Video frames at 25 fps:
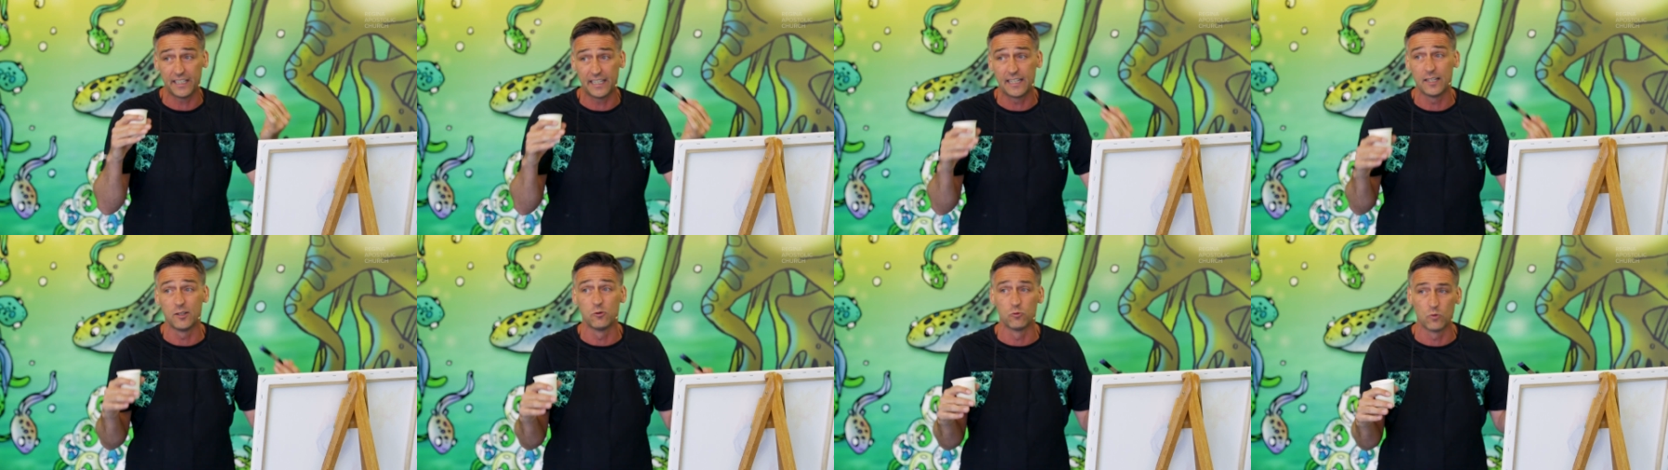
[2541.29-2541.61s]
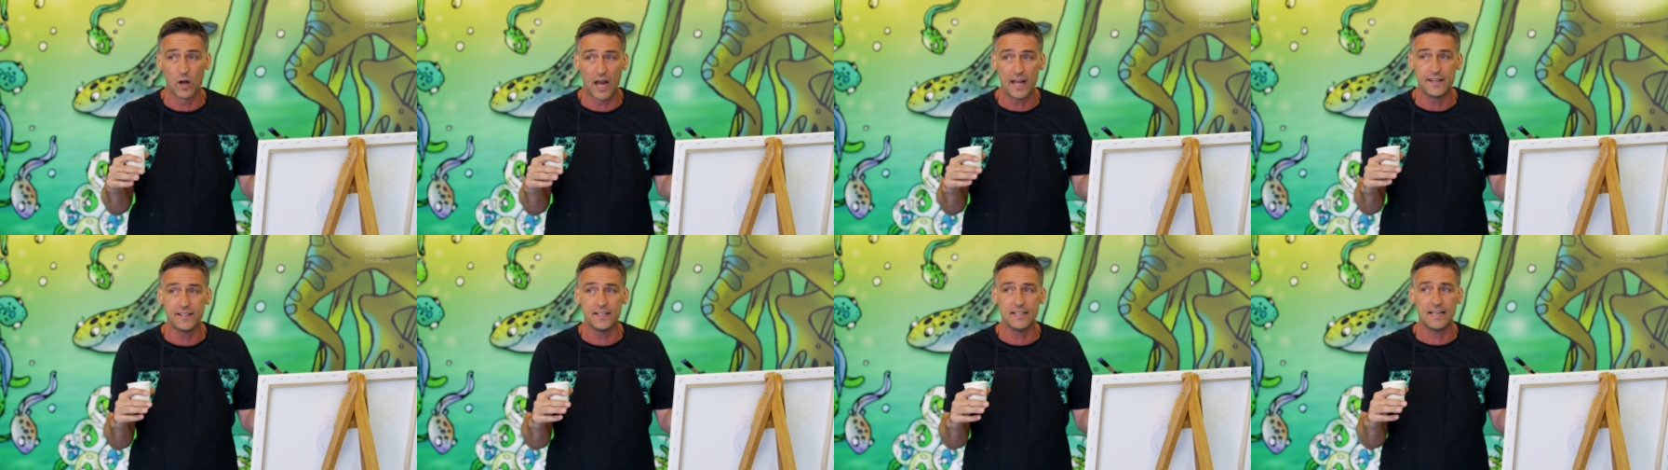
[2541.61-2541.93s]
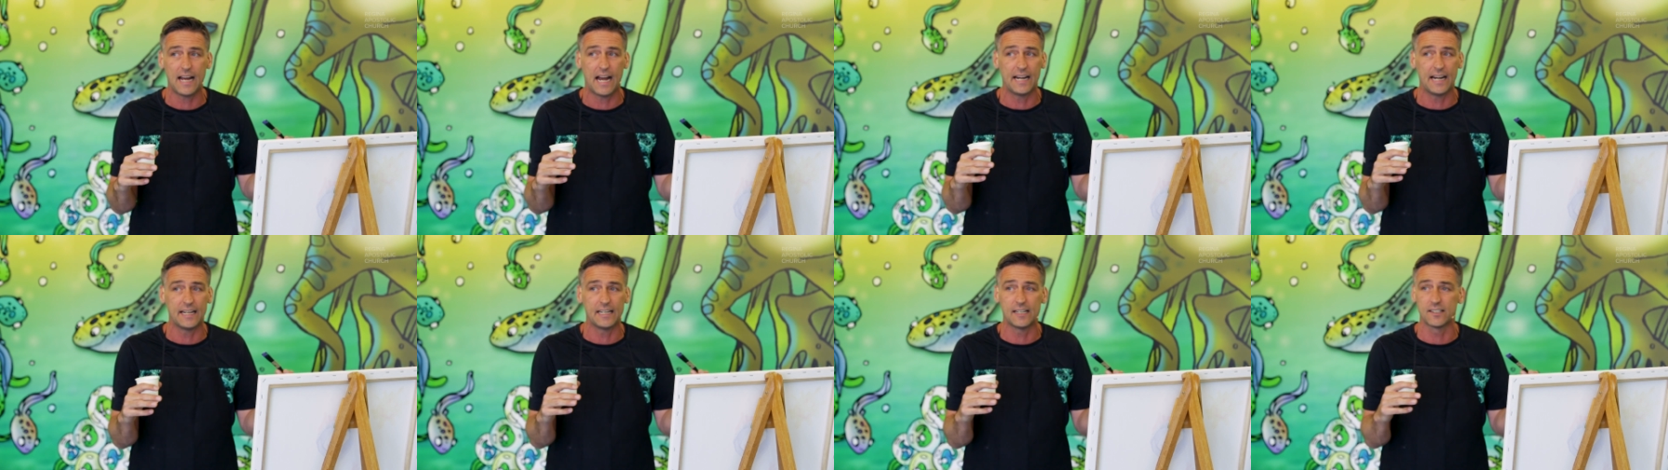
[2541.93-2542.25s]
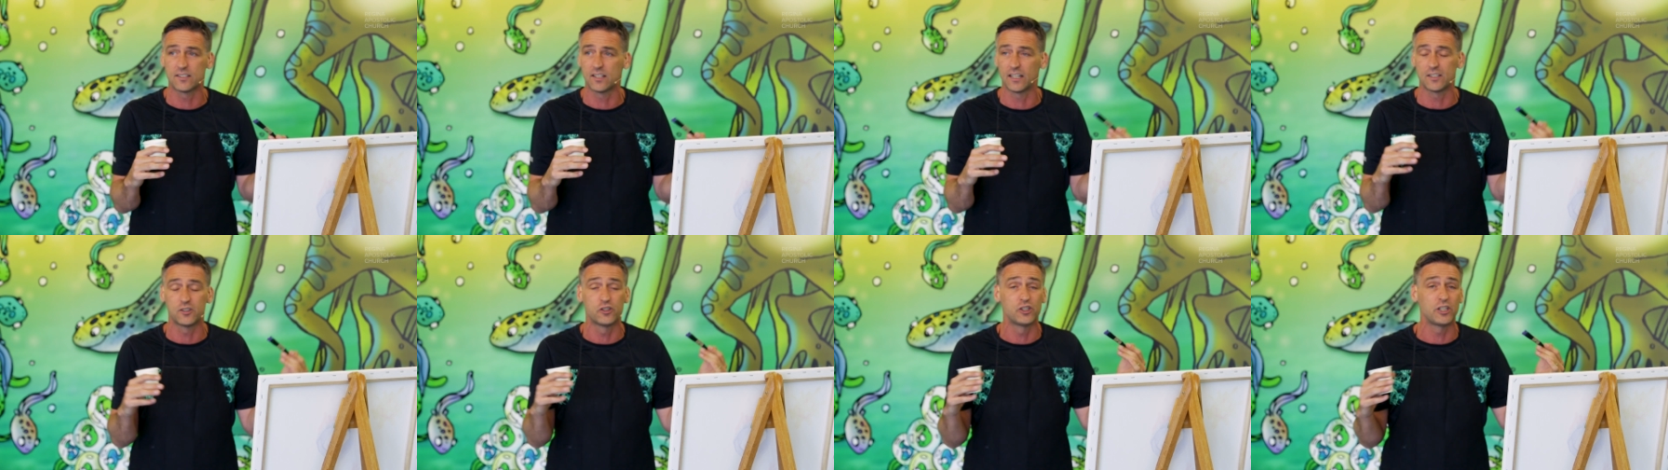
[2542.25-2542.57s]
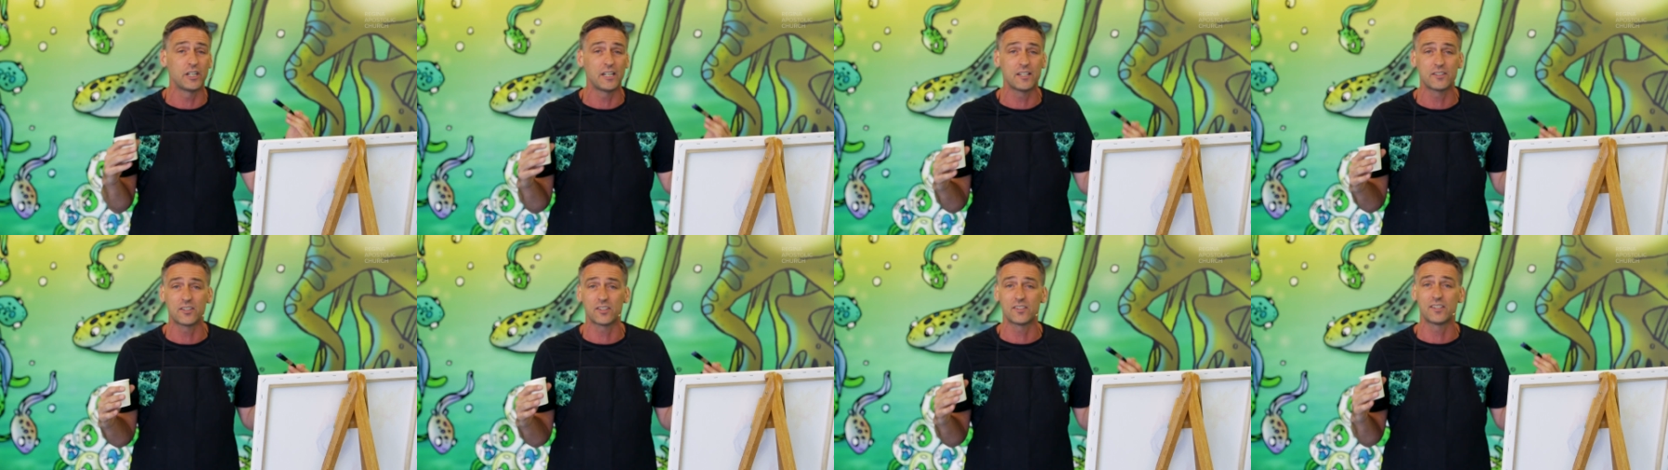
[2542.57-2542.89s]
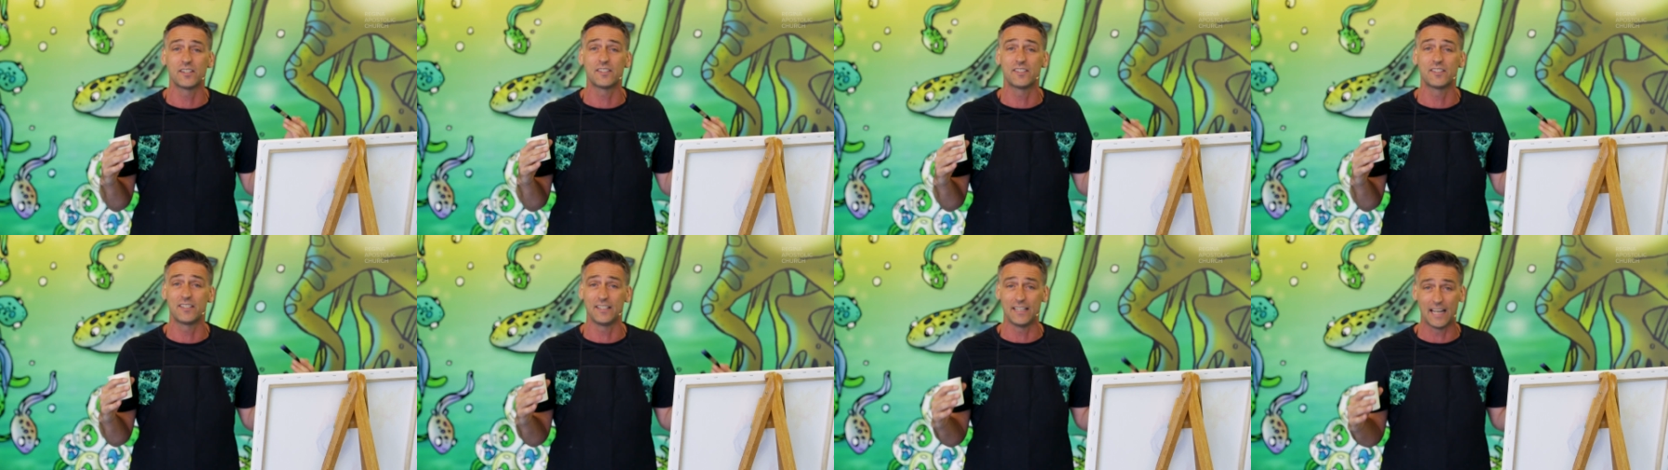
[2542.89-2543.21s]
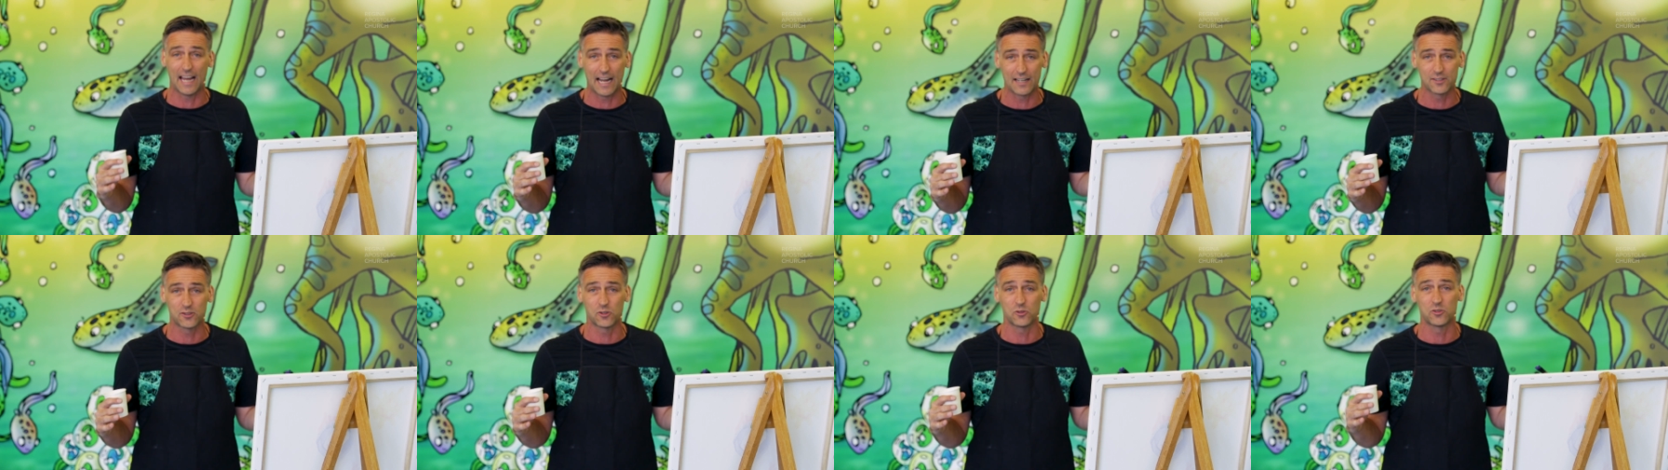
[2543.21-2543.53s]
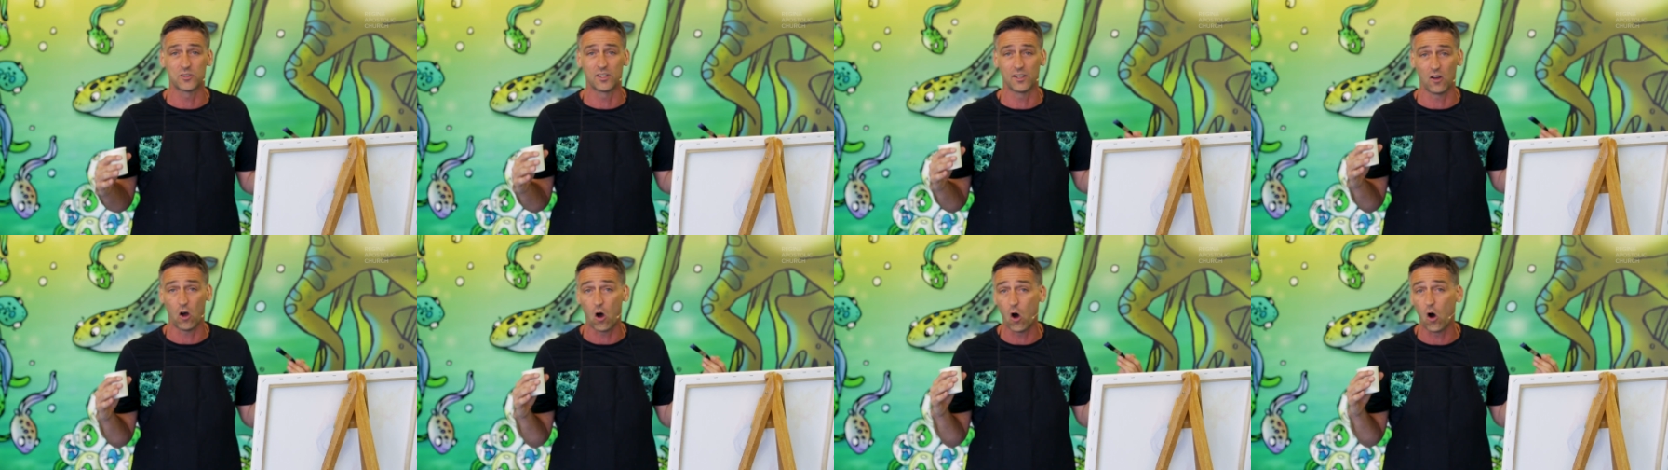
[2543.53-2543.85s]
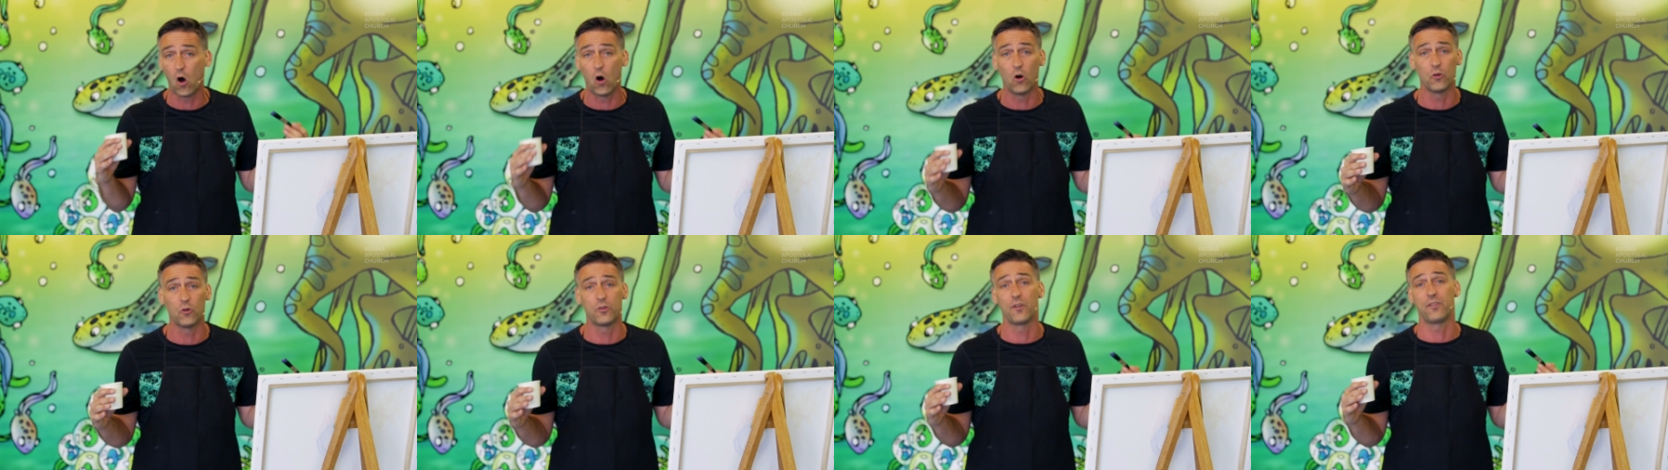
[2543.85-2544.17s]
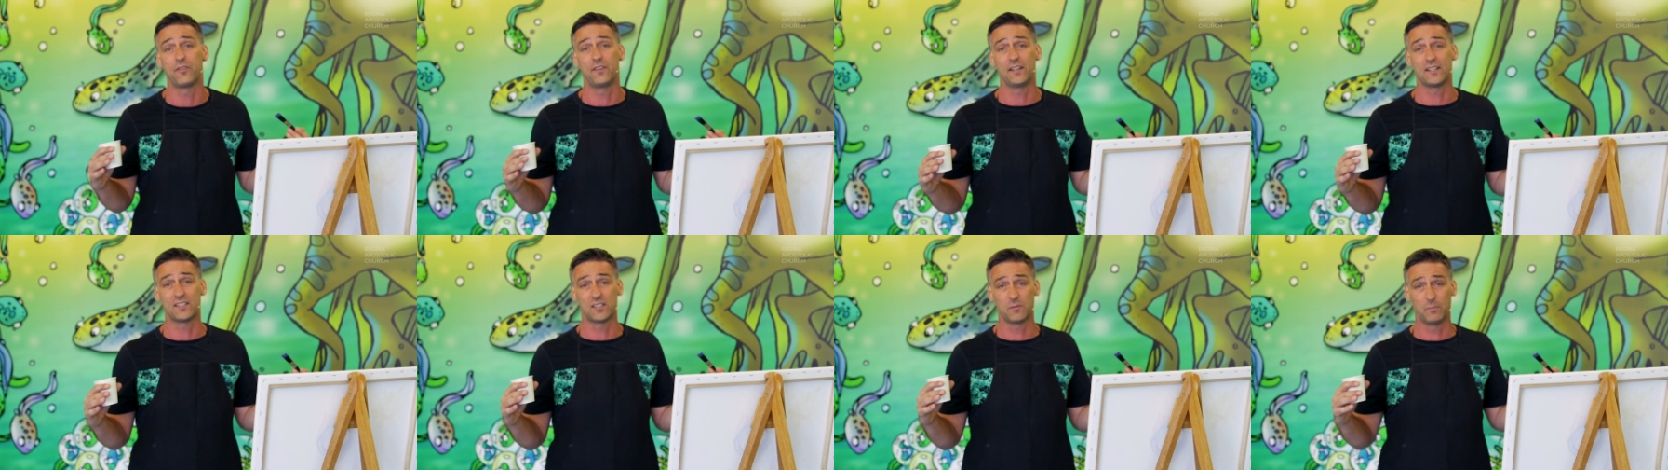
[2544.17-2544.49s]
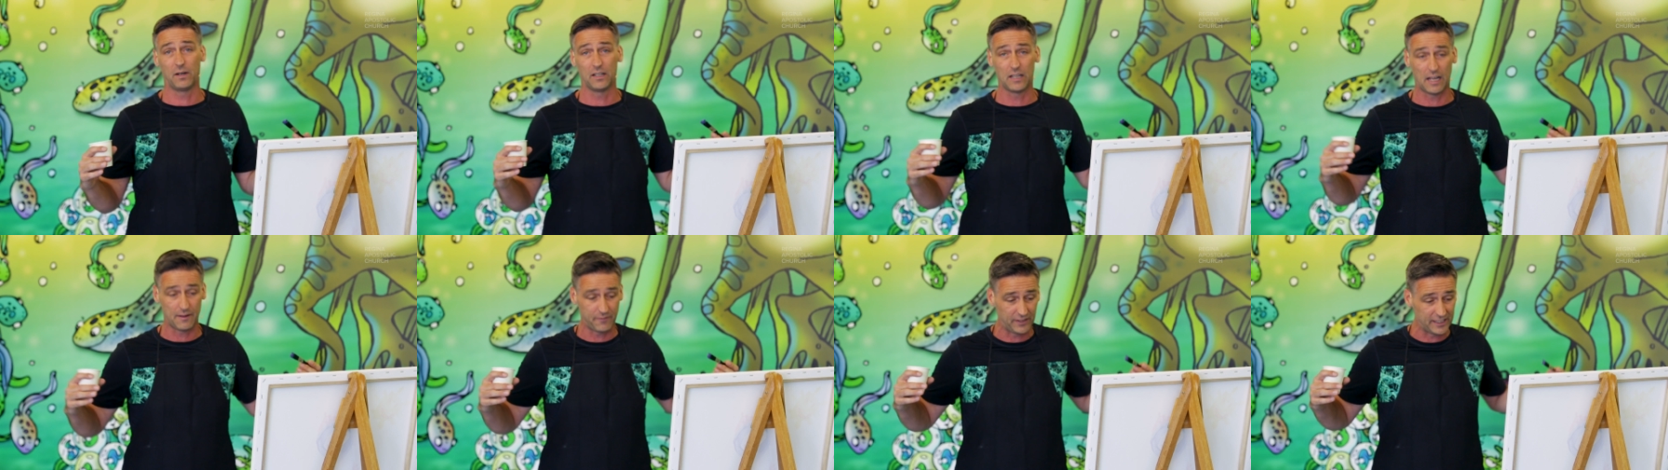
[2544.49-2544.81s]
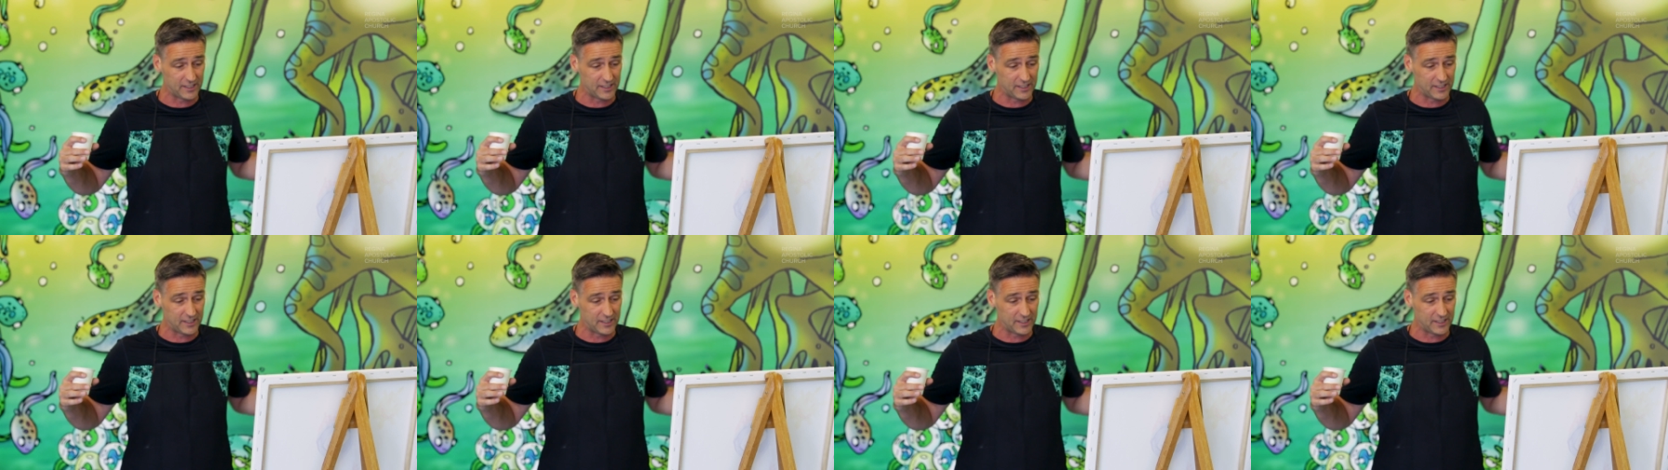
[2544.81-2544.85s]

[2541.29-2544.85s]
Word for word: he read it and he's like, Jesus is the answer to all the things in my life.